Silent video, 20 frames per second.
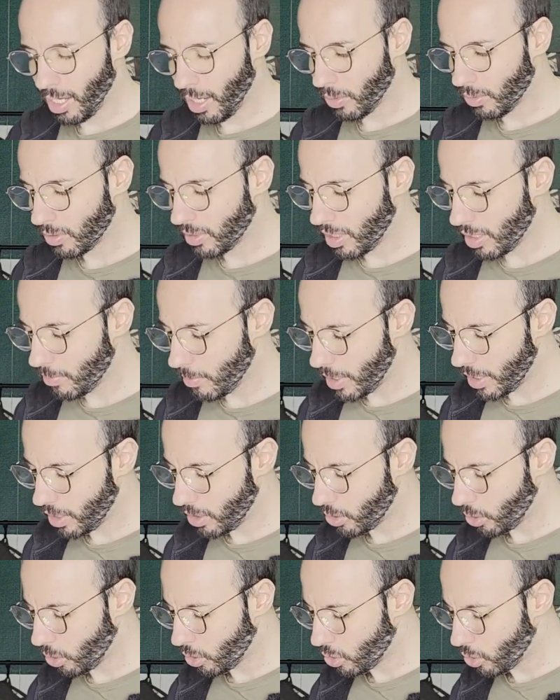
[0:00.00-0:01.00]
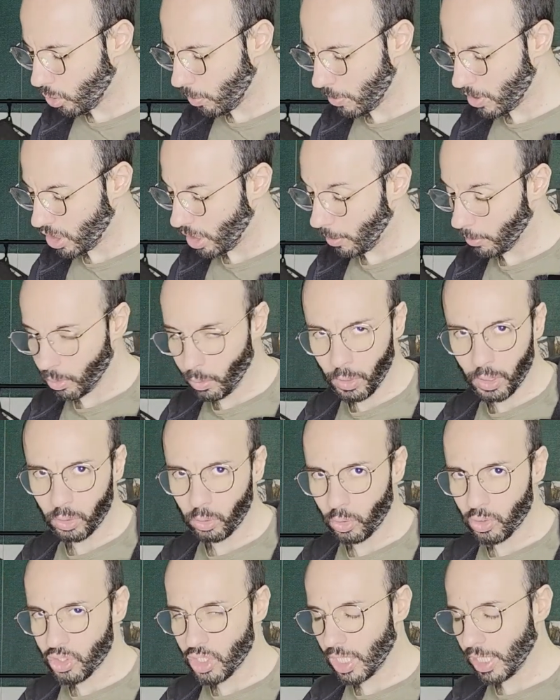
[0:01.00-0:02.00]
around 10 minutes or so, but I'm going
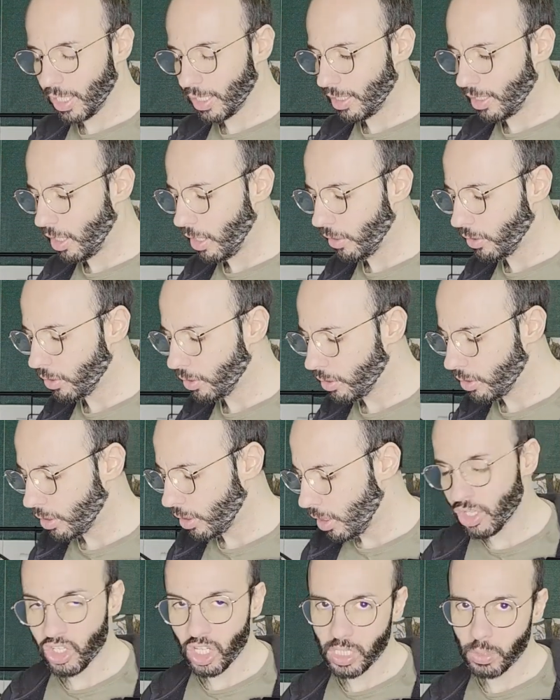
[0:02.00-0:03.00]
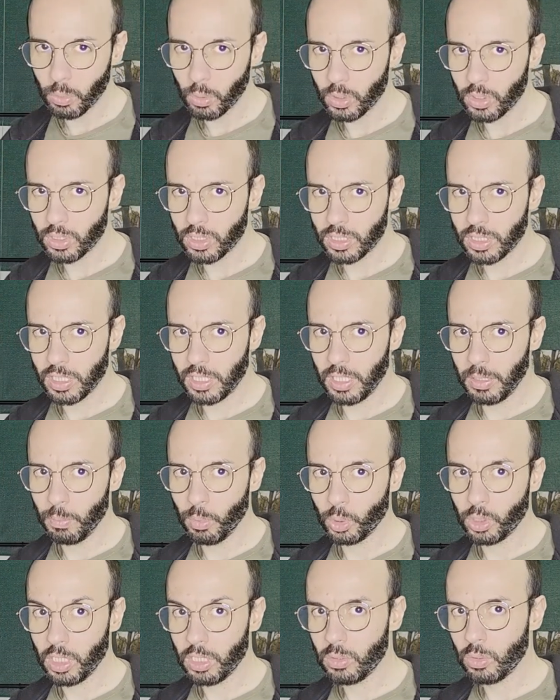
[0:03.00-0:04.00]
to check it later. I just want the
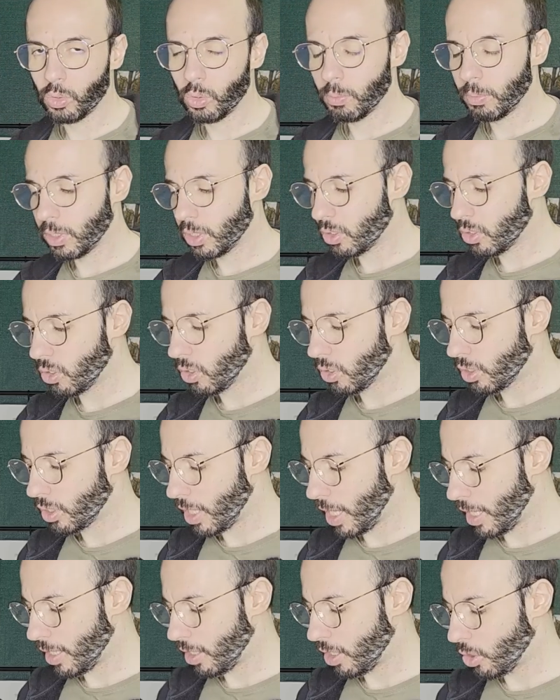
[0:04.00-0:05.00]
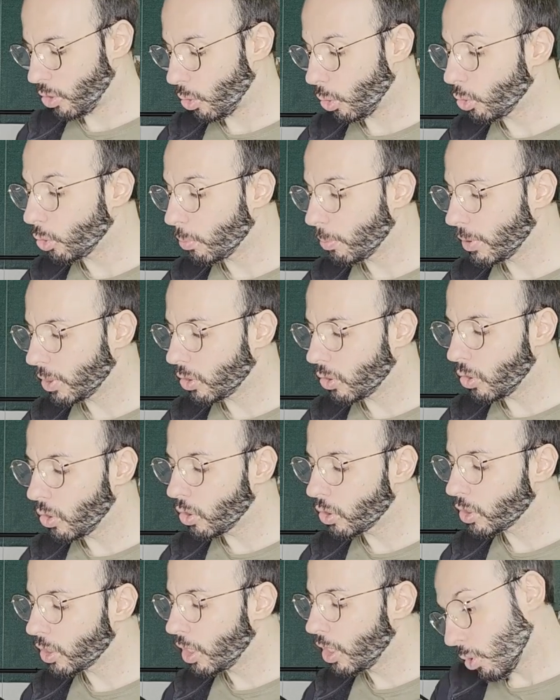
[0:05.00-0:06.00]
potato to be cooked and the dough to be
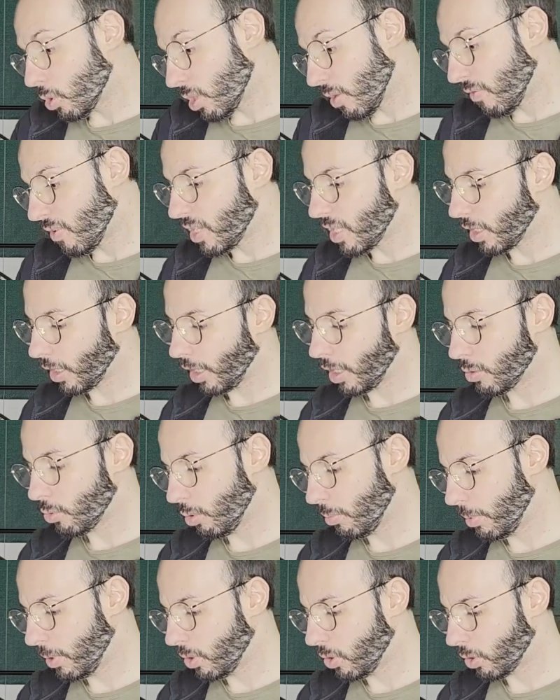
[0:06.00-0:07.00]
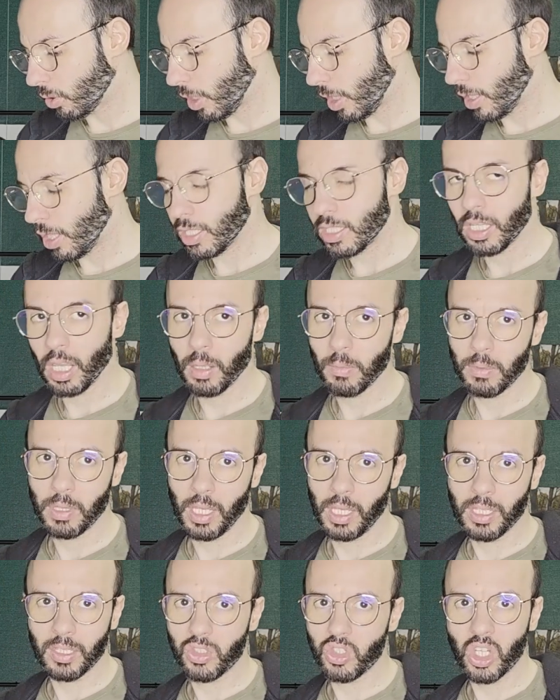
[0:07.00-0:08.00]
cooked, because everything else will be cooked at that time.
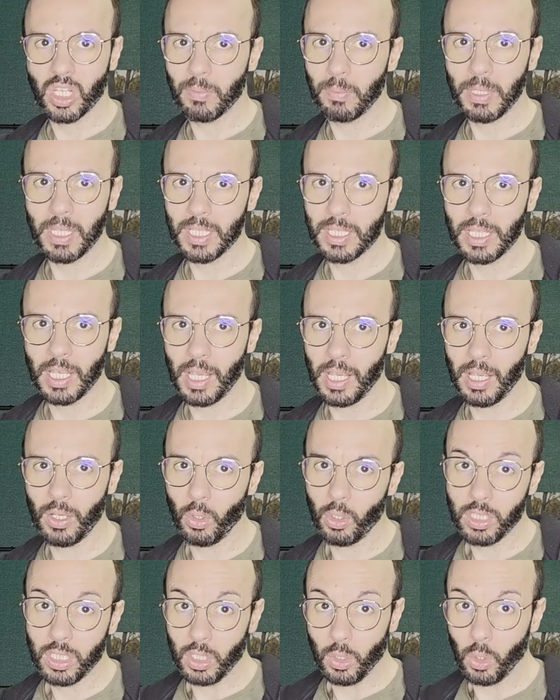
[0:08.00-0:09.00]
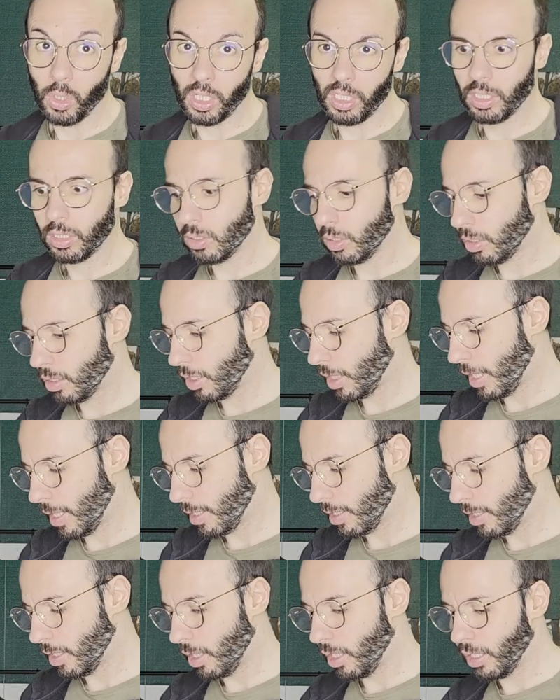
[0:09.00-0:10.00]
The chickpeas was already cooked,
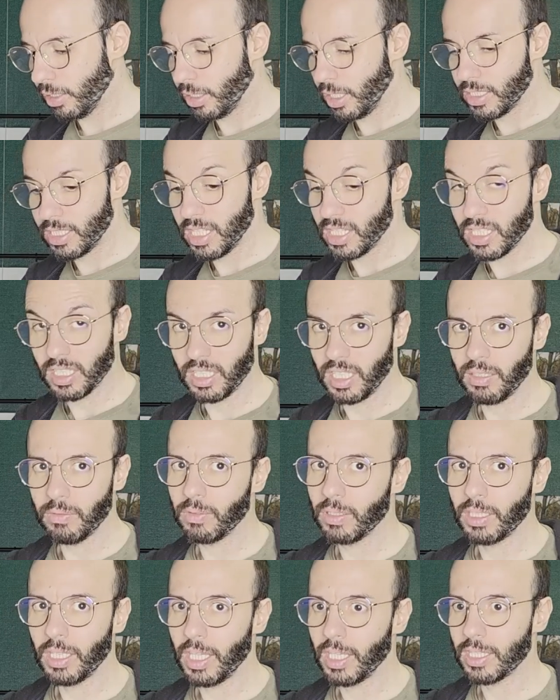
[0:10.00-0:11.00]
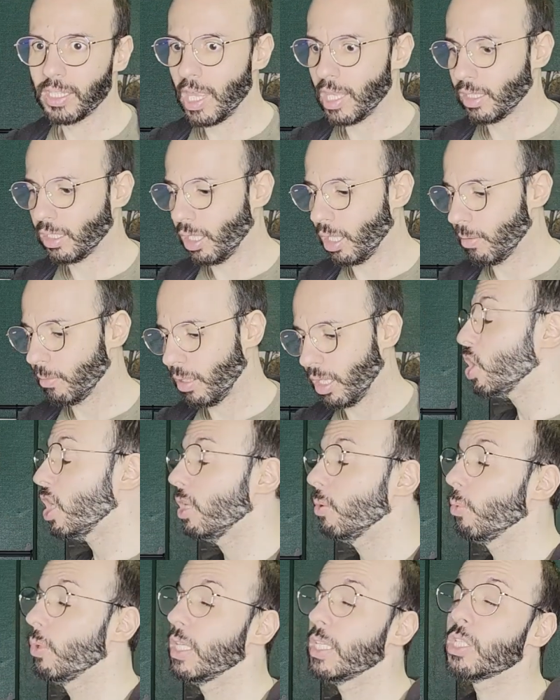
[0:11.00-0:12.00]
and the lentils doesn't even take that time,
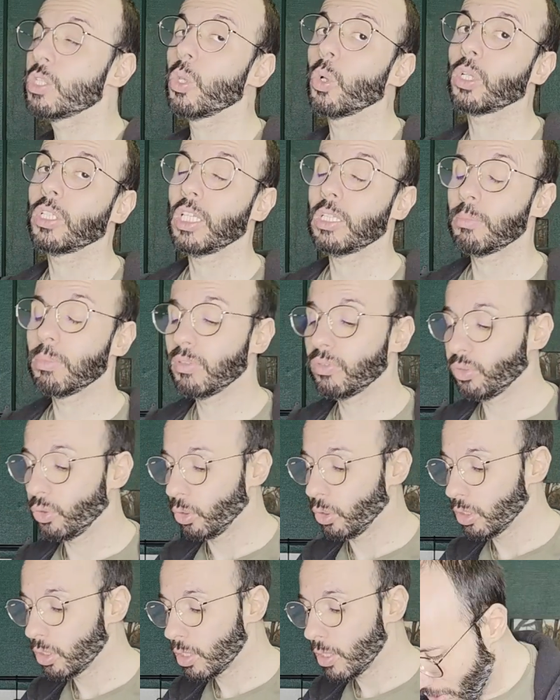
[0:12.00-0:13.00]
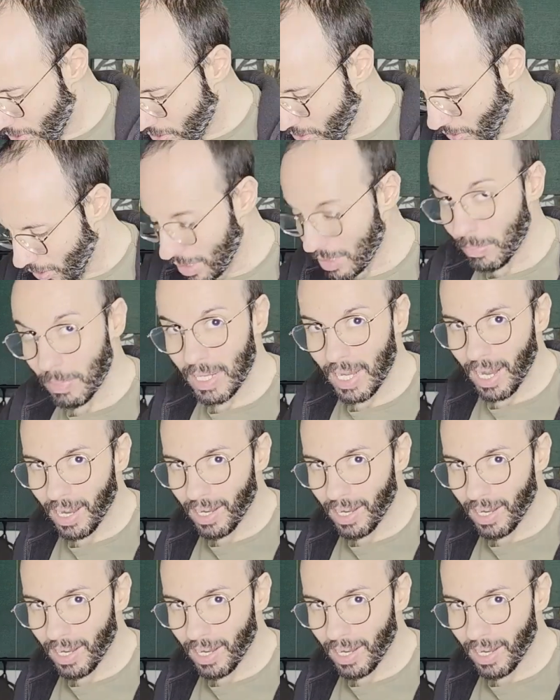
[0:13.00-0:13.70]
especially we soaked it before. So it's been